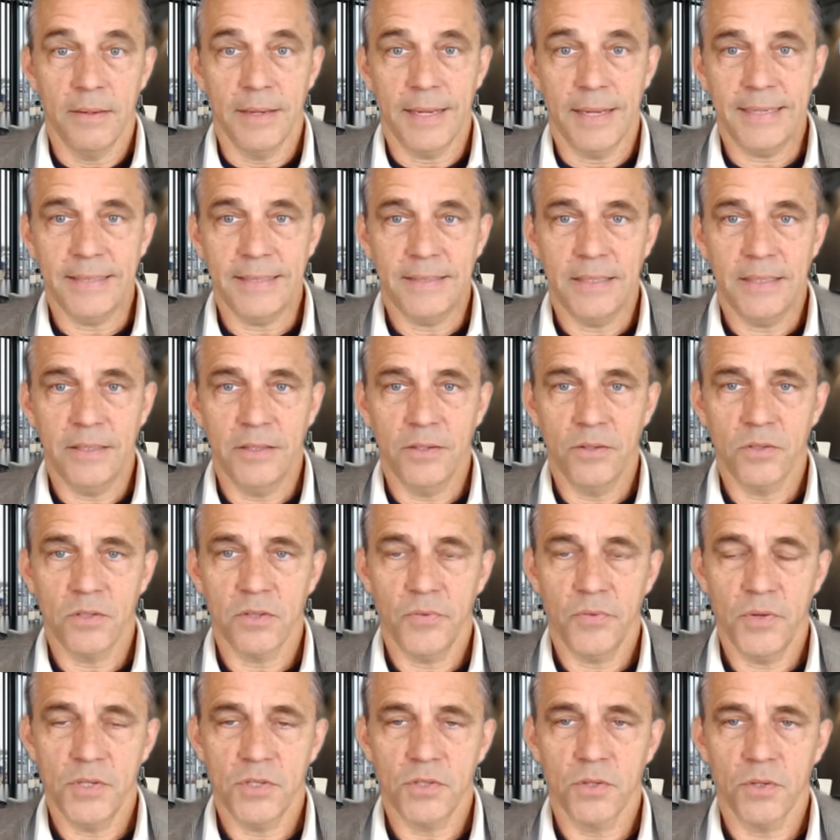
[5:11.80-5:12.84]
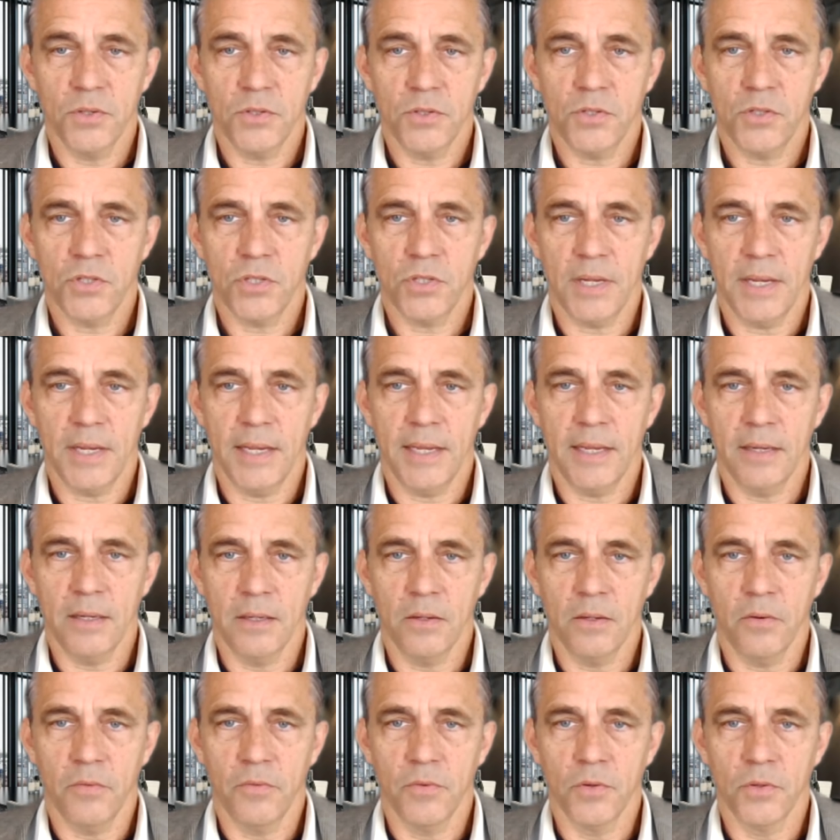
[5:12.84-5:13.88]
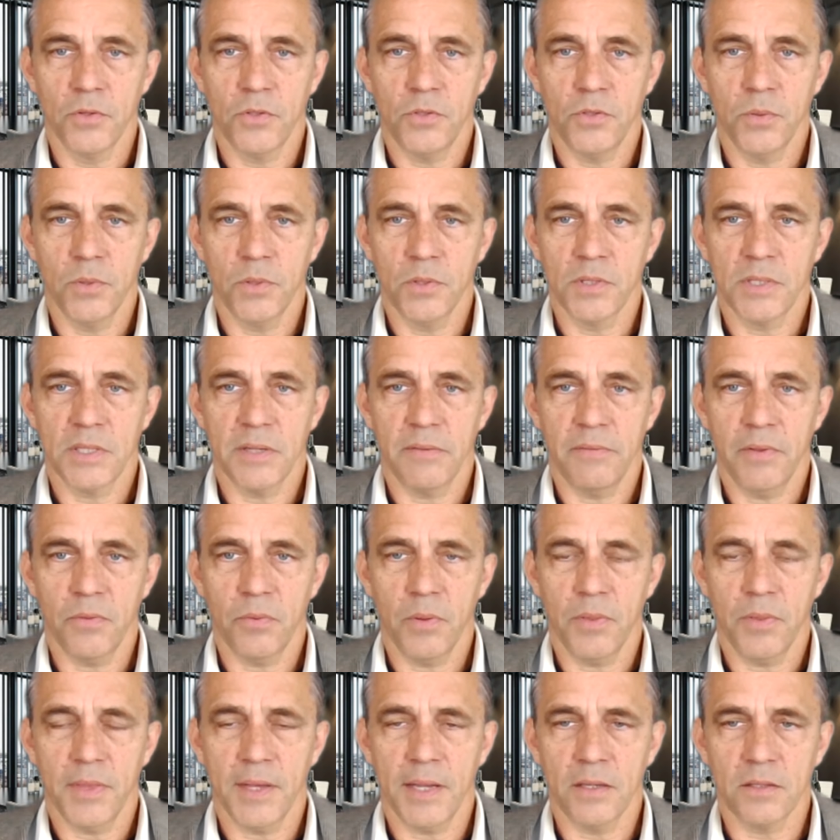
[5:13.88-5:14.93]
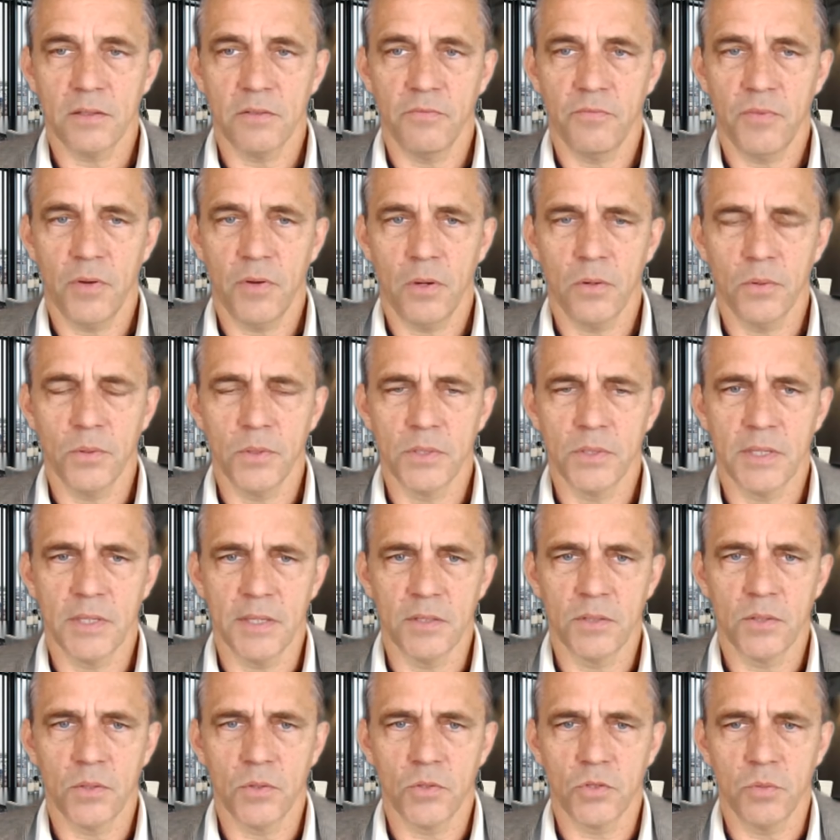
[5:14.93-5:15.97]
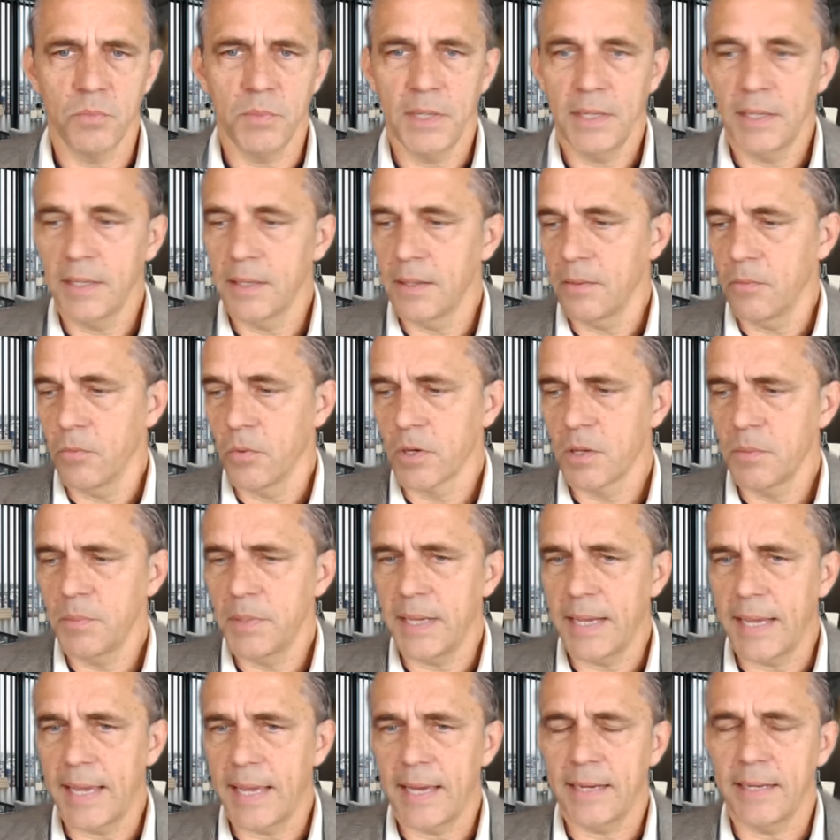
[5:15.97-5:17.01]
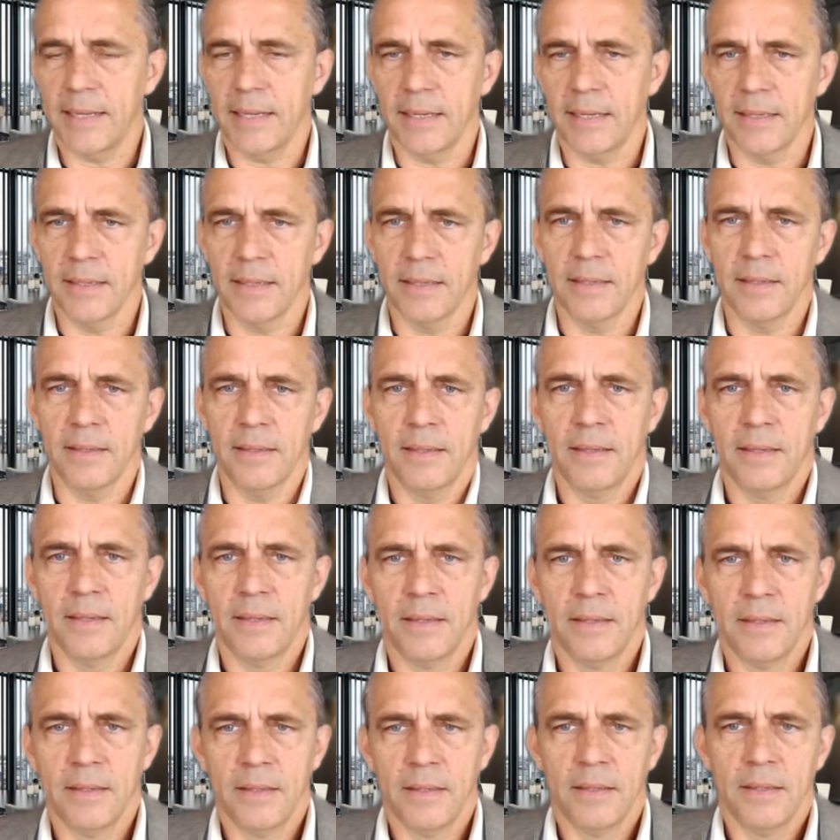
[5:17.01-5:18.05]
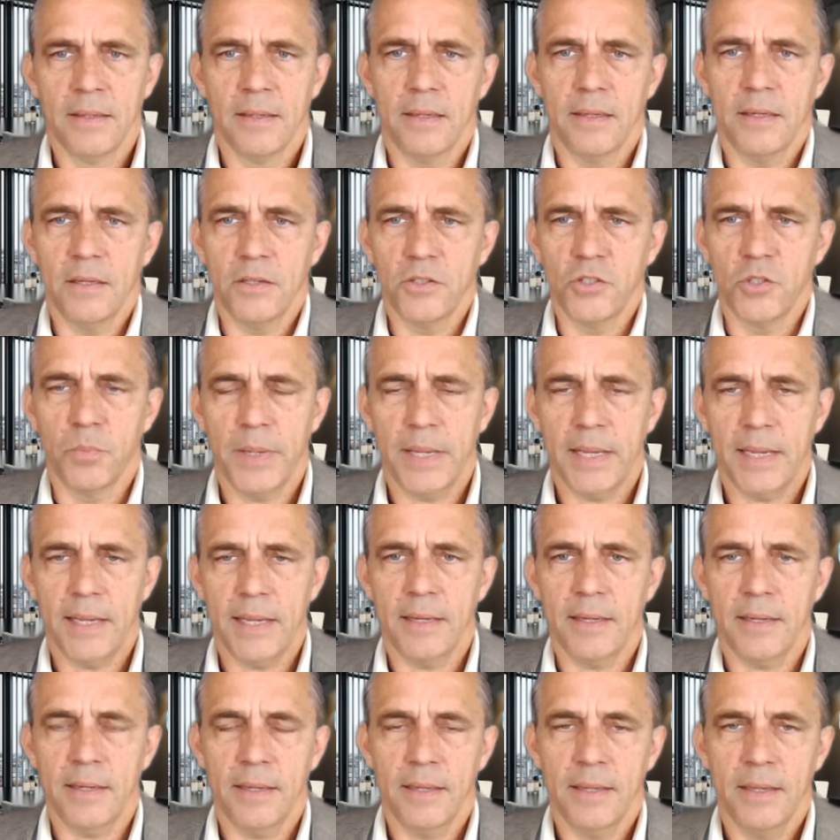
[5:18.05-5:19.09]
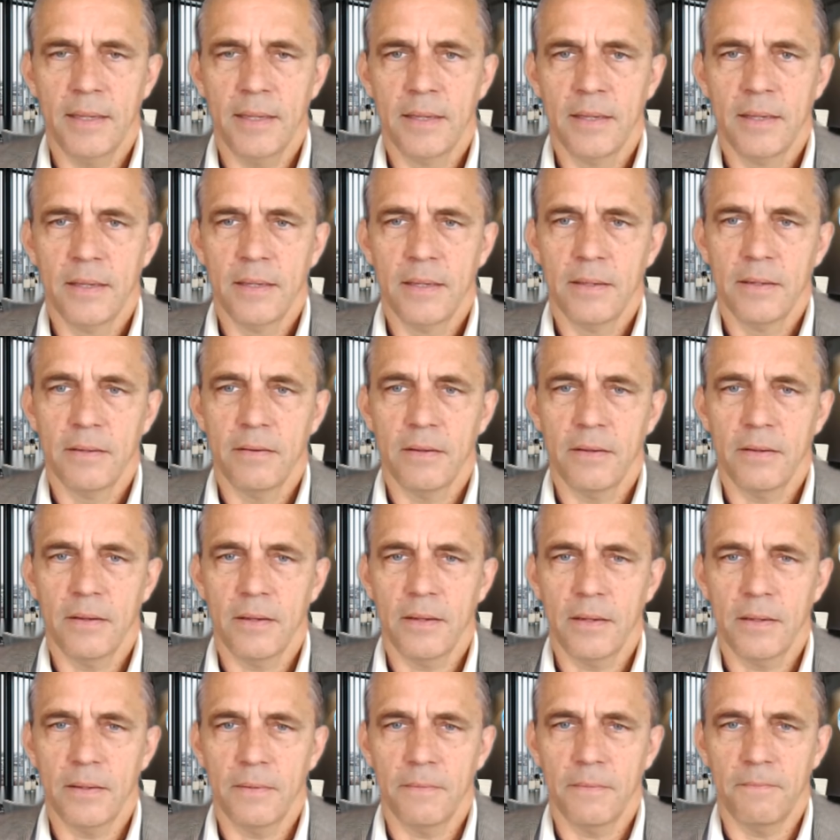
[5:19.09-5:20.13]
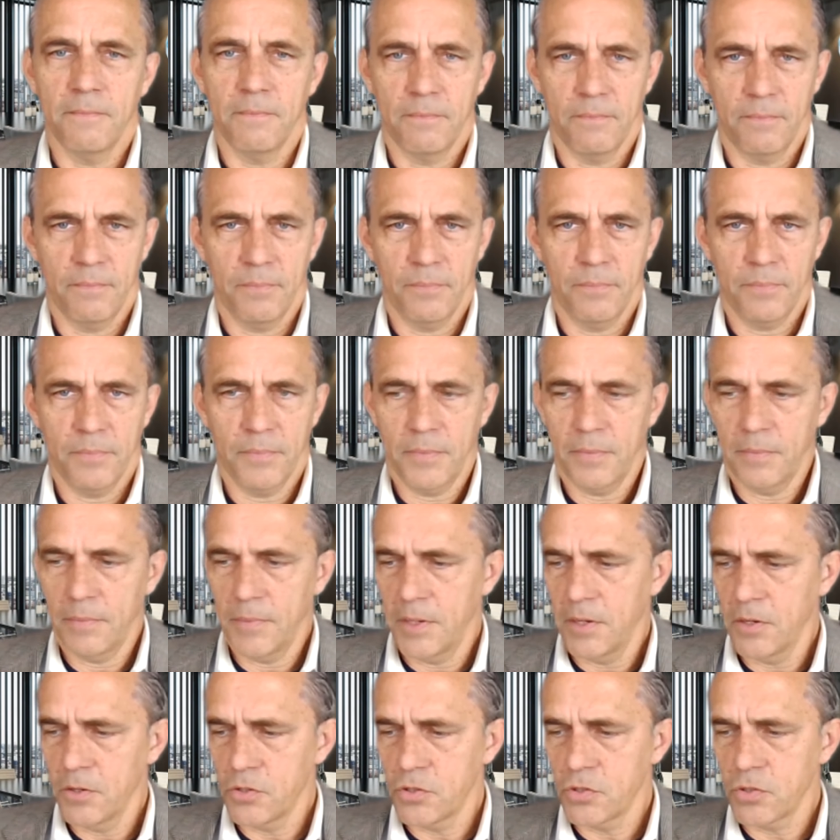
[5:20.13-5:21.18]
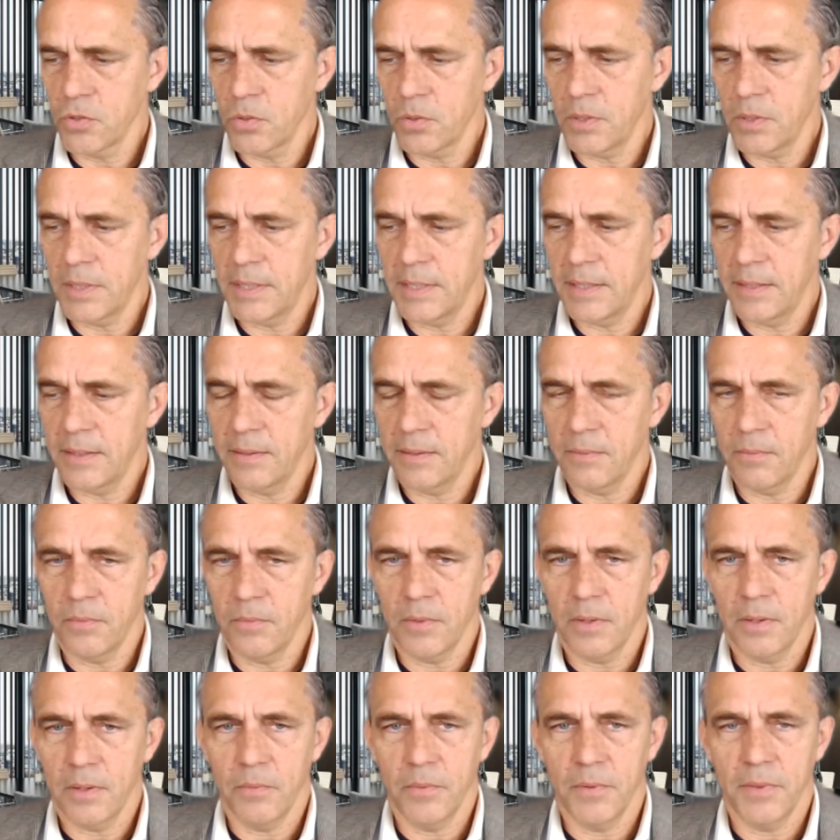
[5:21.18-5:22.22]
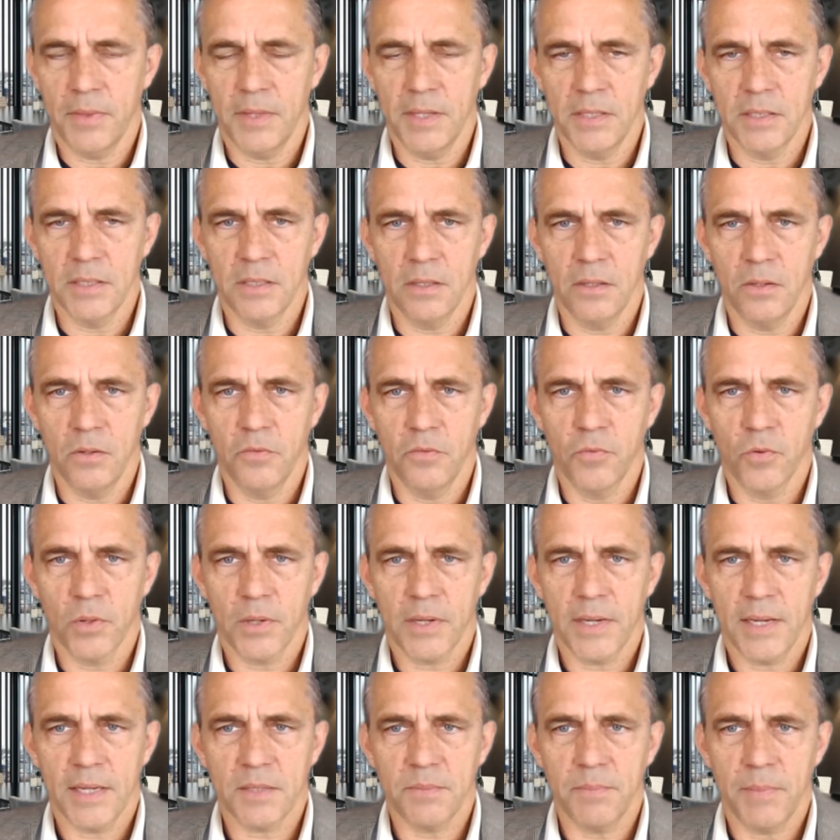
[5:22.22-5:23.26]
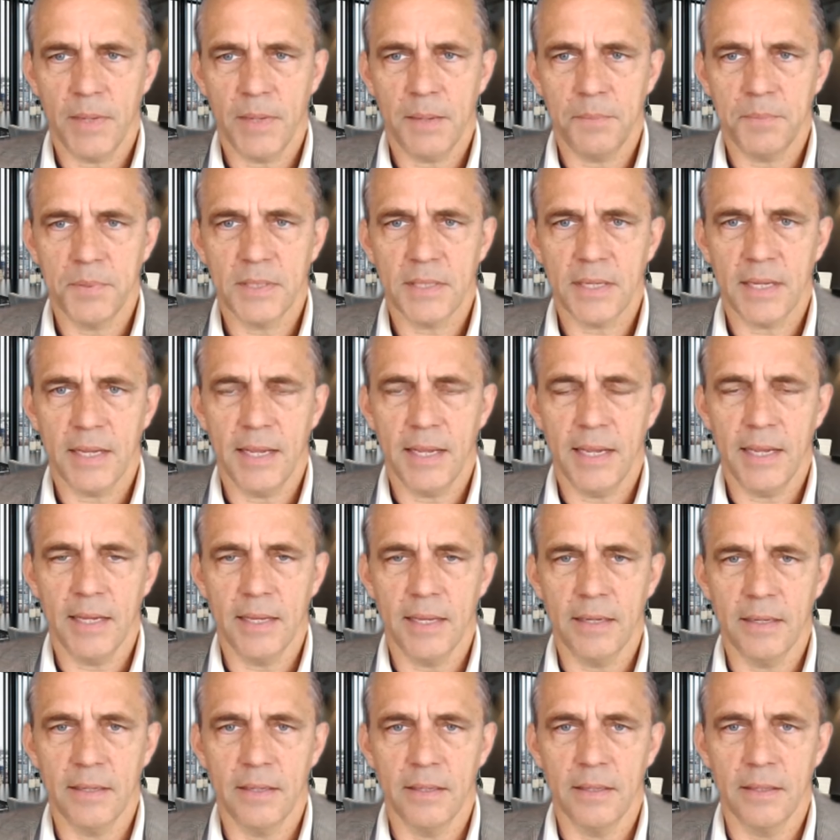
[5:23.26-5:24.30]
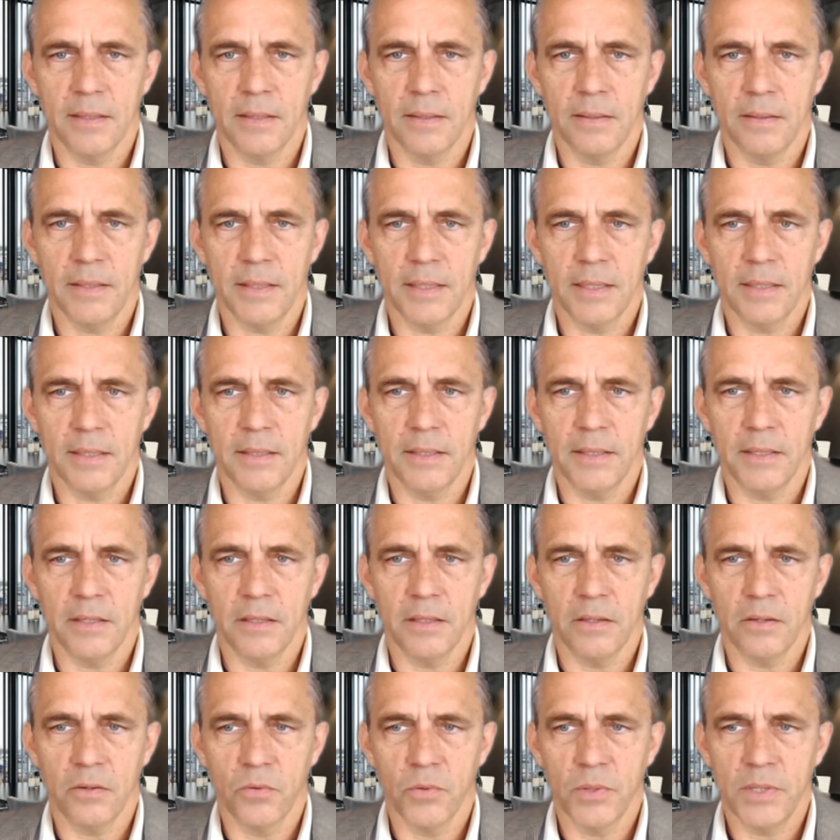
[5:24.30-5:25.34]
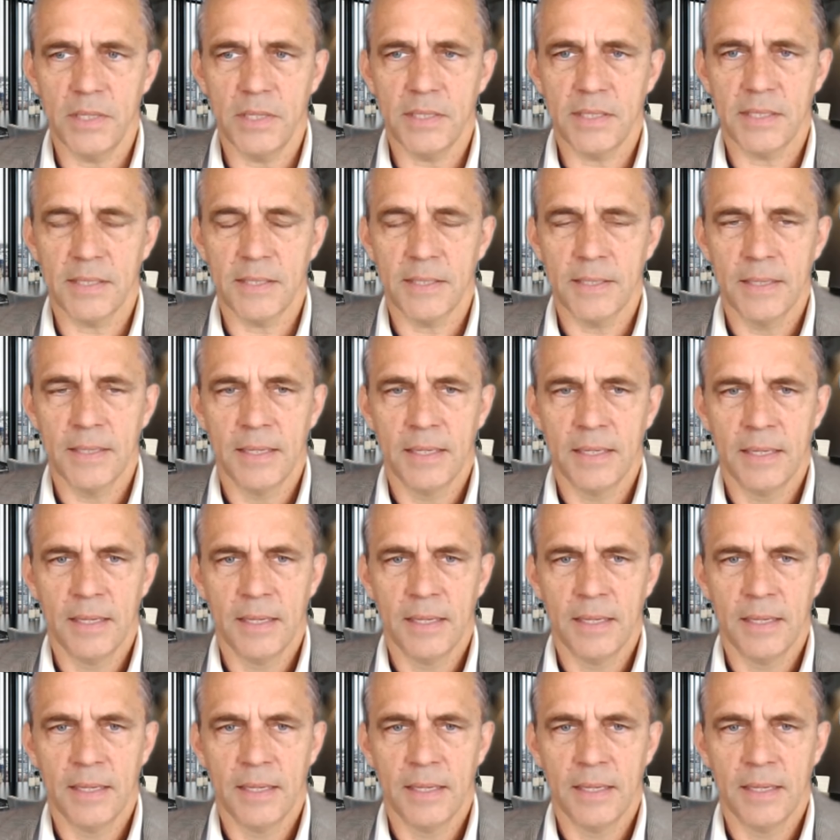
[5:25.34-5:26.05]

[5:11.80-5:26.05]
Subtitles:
19 years of research and over 273,000 followers on social media. We're going to be adding Japan here shortly with these new forecast maps, and Italy and Greece,